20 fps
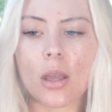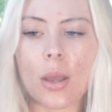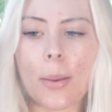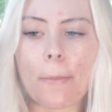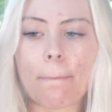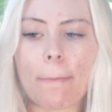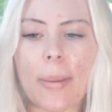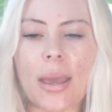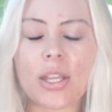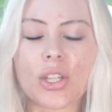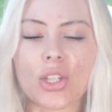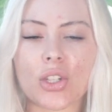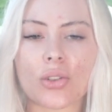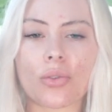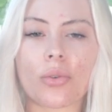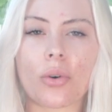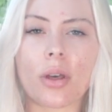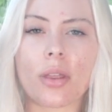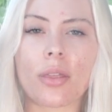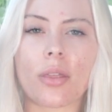make
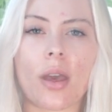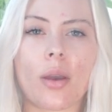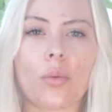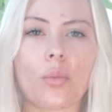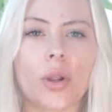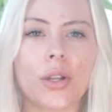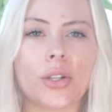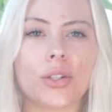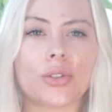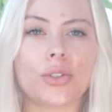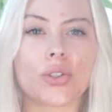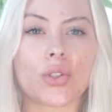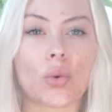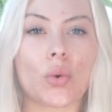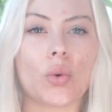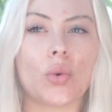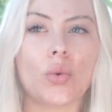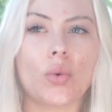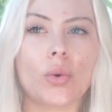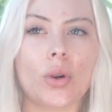sure that when you
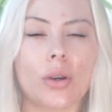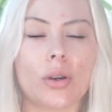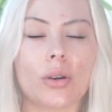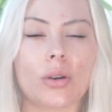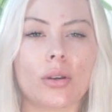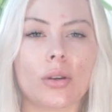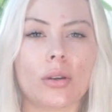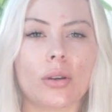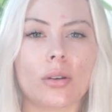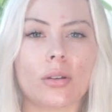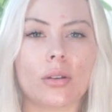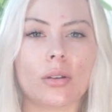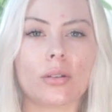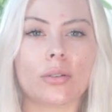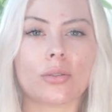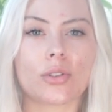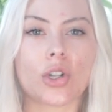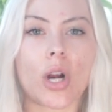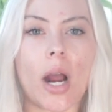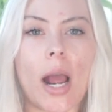do
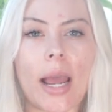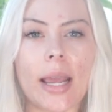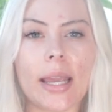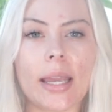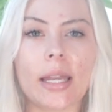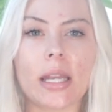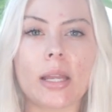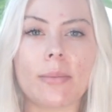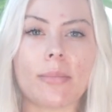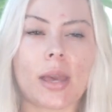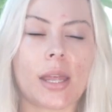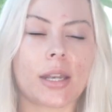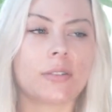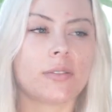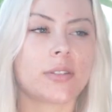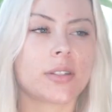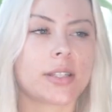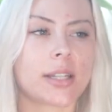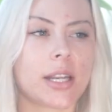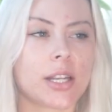try any
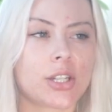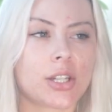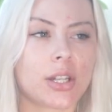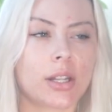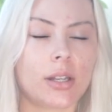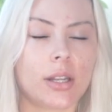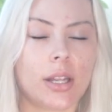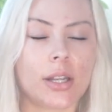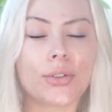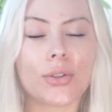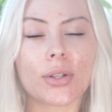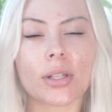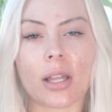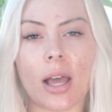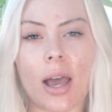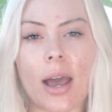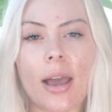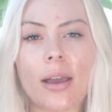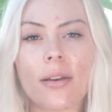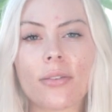manifestation in your
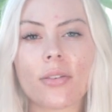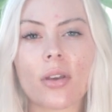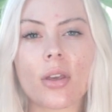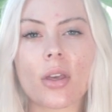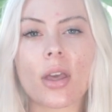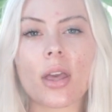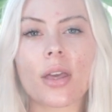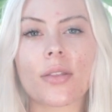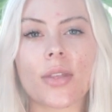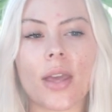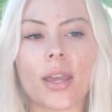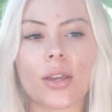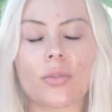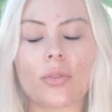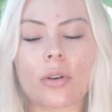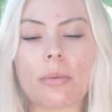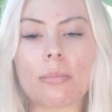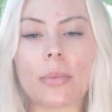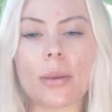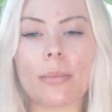life, that you
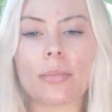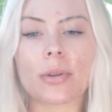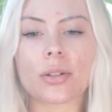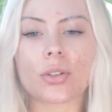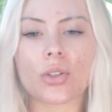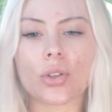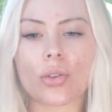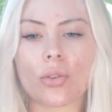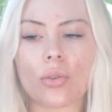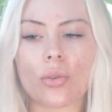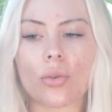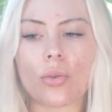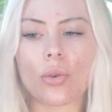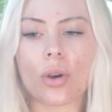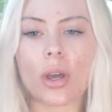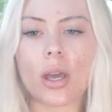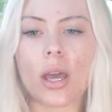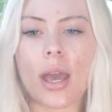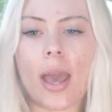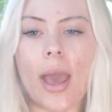remember to
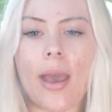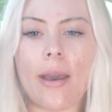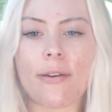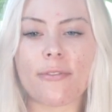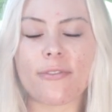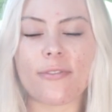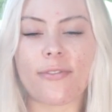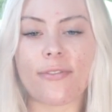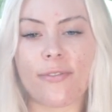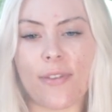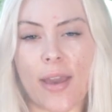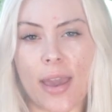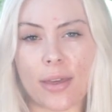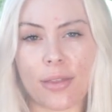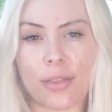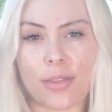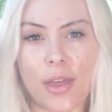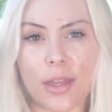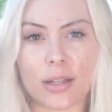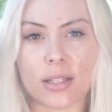have
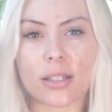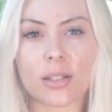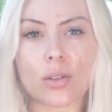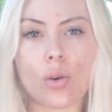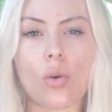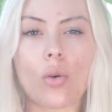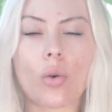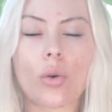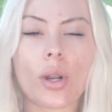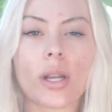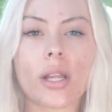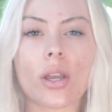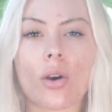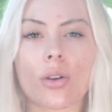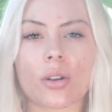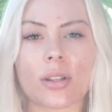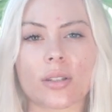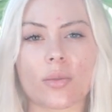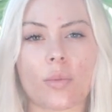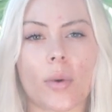faith that it's already
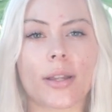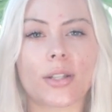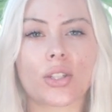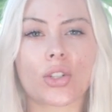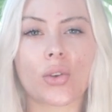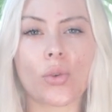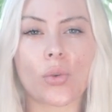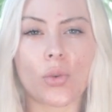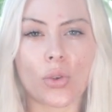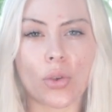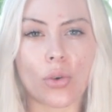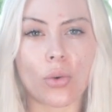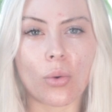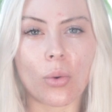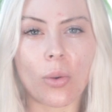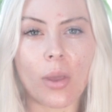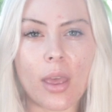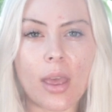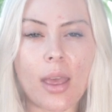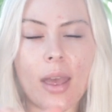on its way to
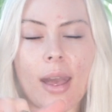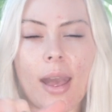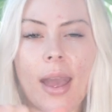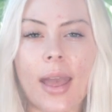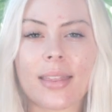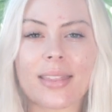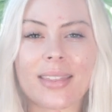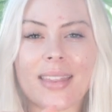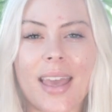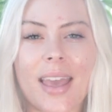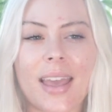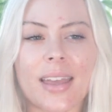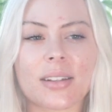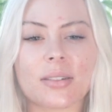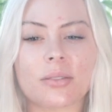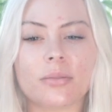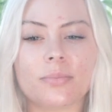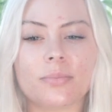you, and that